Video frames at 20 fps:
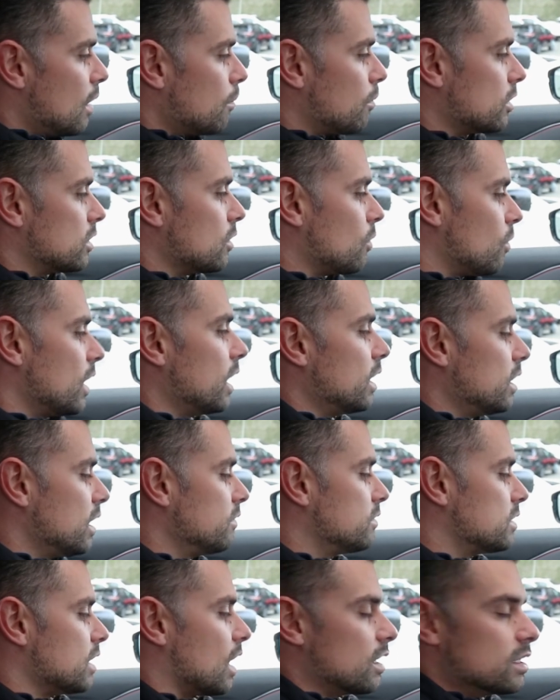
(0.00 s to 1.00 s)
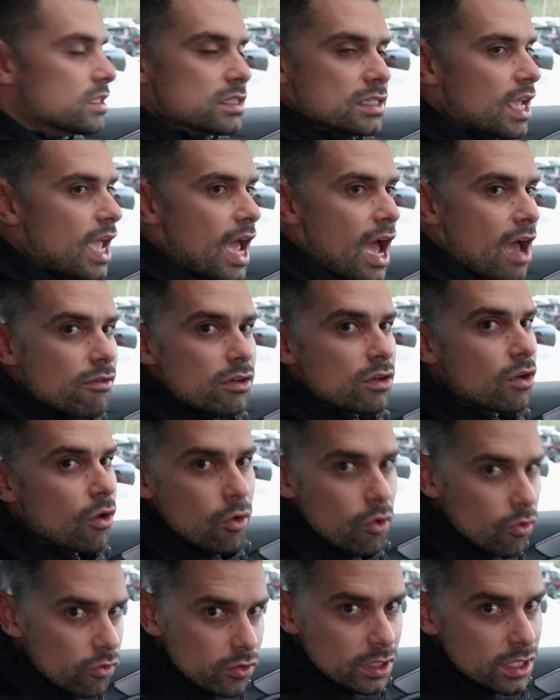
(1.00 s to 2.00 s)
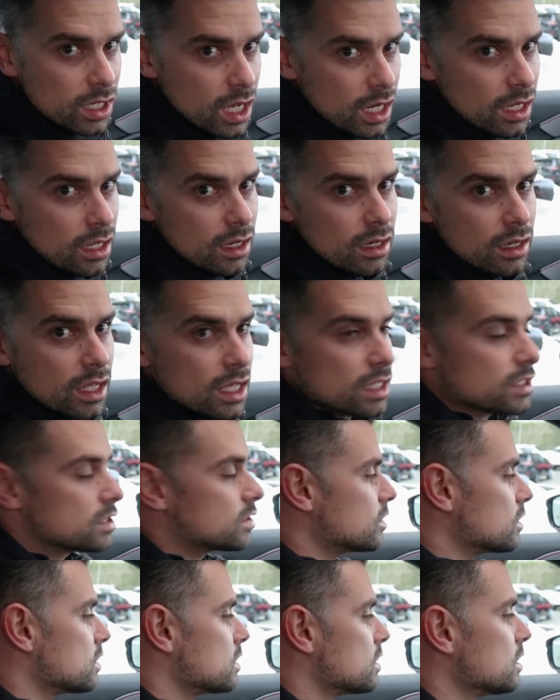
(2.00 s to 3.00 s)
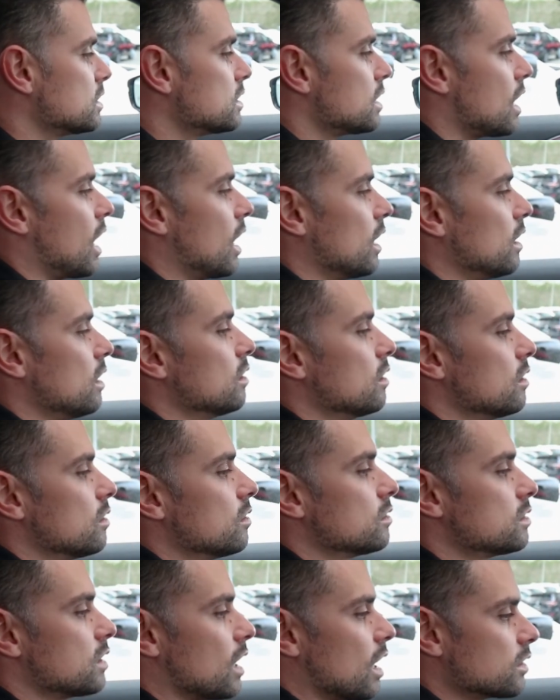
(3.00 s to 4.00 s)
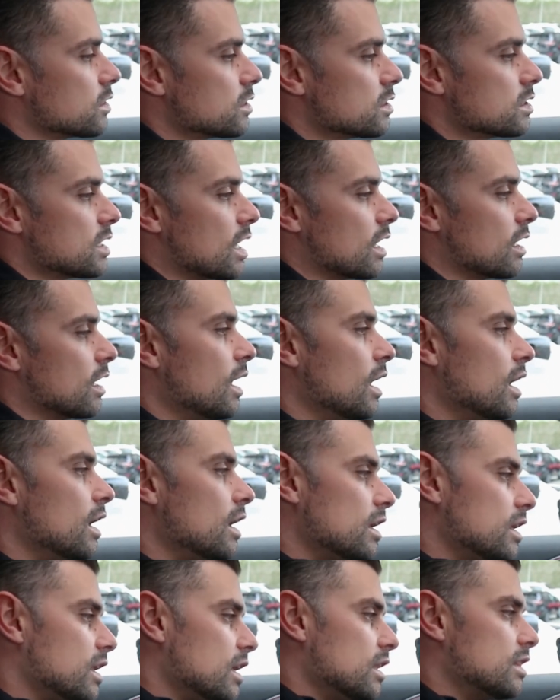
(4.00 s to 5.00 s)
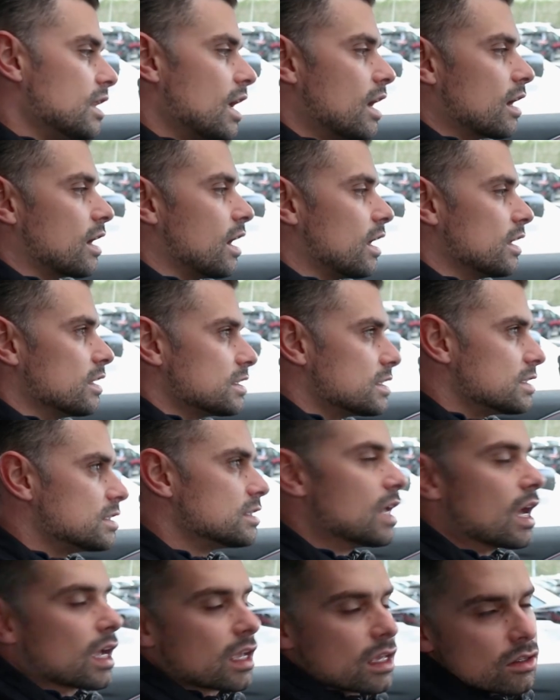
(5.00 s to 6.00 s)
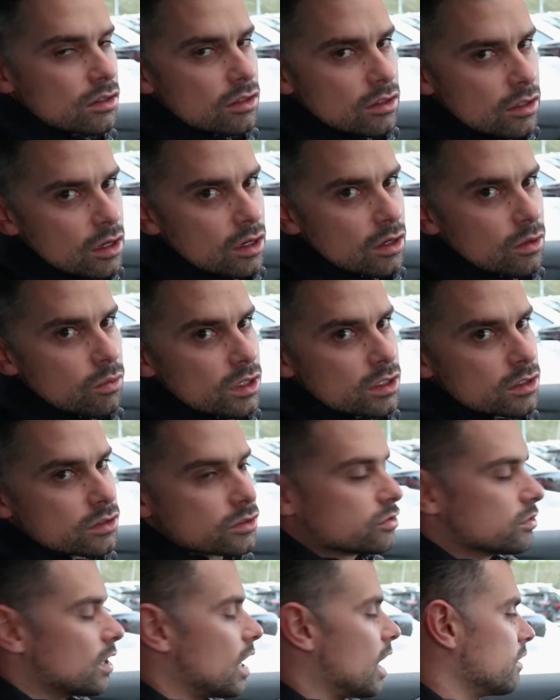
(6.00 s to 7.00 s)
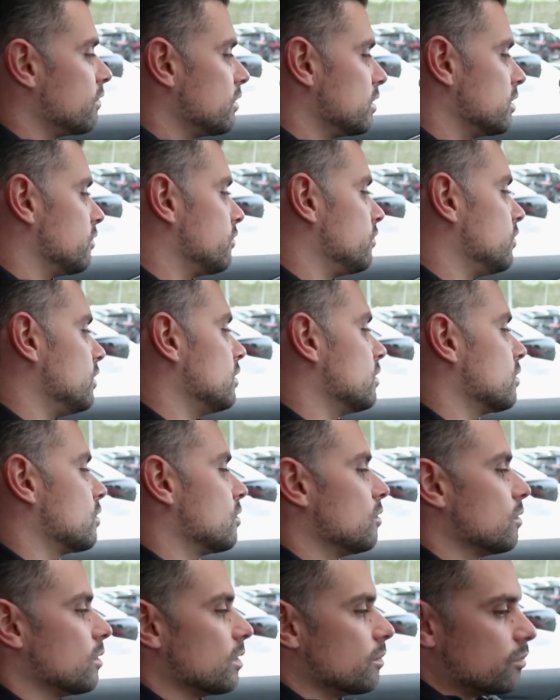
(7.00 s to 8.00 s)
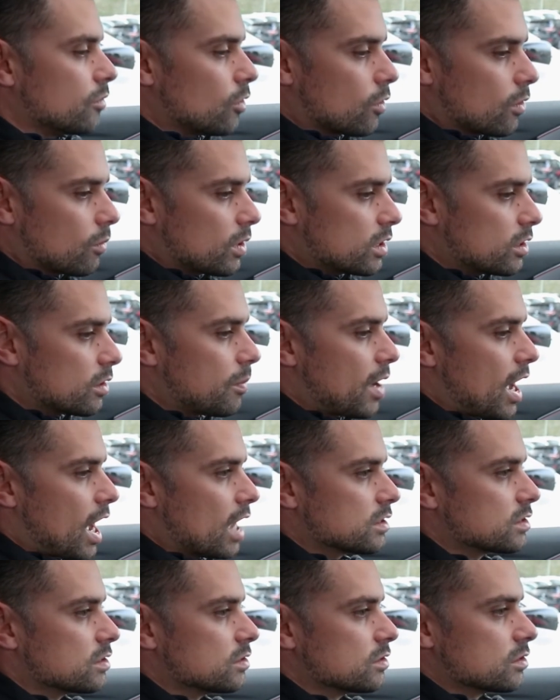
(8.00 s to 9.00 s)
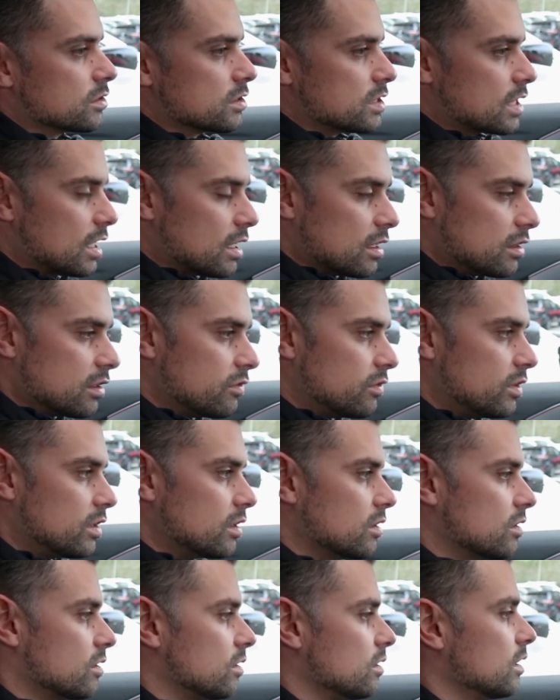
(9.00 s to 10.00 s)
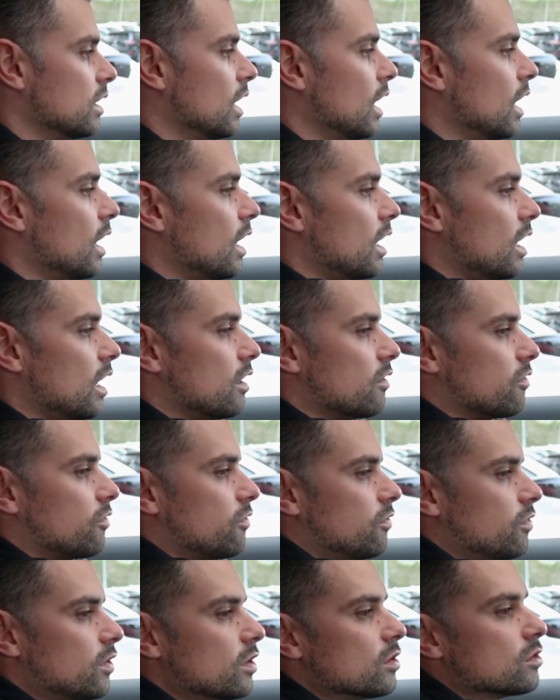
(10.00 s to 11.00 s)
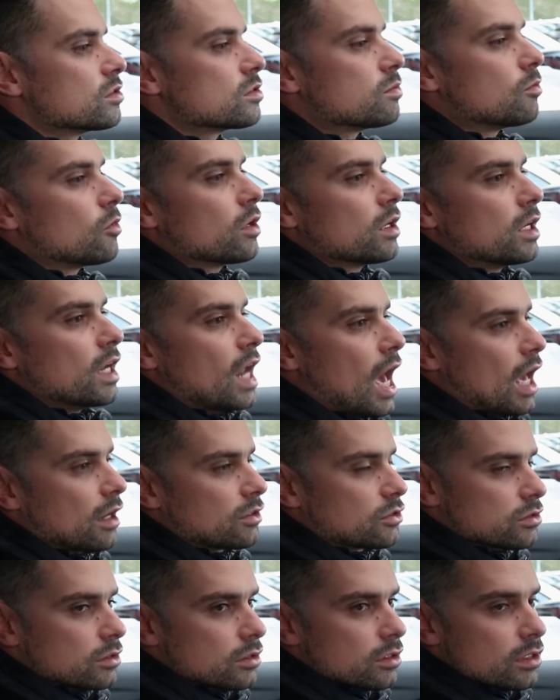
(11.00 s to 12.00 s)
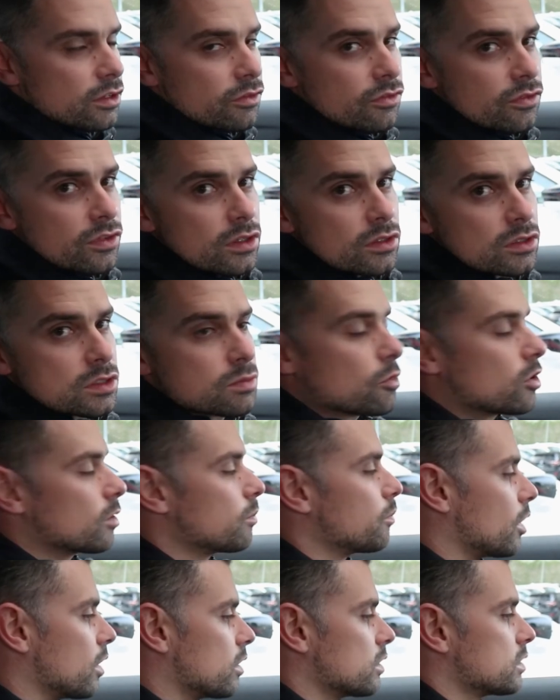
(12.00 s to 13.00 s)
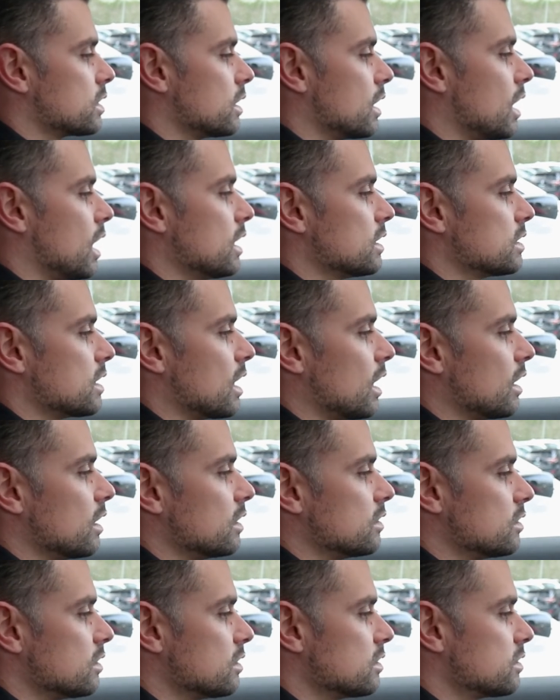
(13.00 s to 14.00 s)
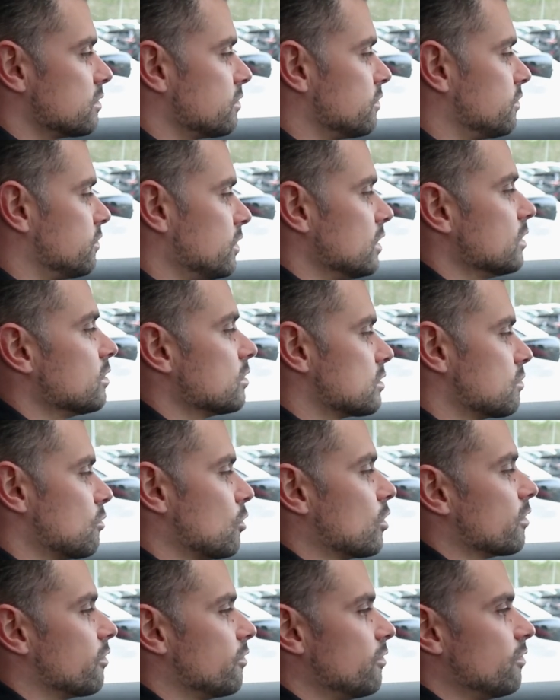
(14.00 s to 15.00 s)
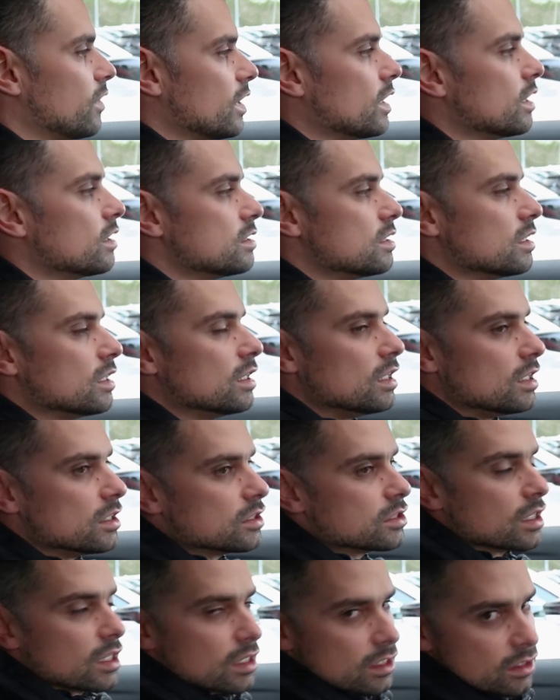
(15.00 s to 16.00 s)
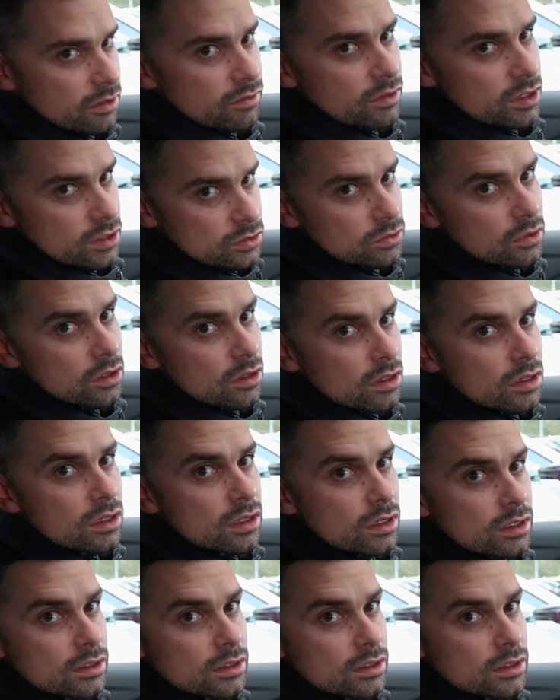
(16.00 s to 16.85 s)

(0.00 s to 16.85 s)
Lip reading: But the way they've done it is they haven't overdone it. It's just the tiny little touches that get that kind of second look when you're driving the vehicle or when your passenger's in the vehicle. It feels more natural, it feels more personalized, and it just feels more fitted to each individual.